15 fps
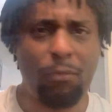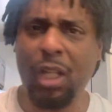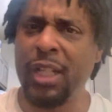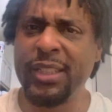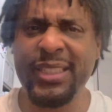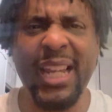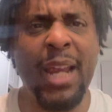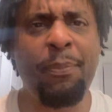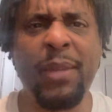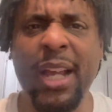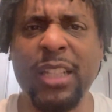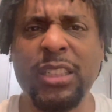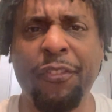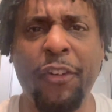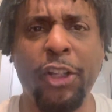Same thing
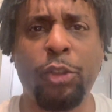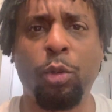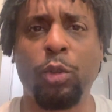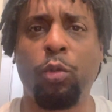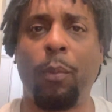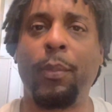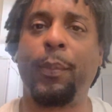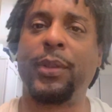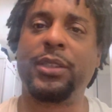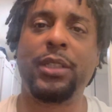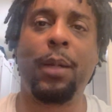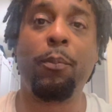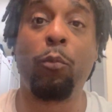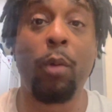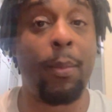as a virtuous woman, but
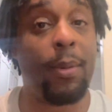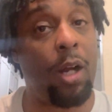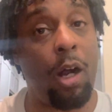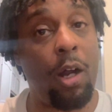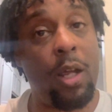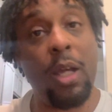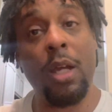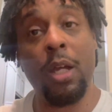some women are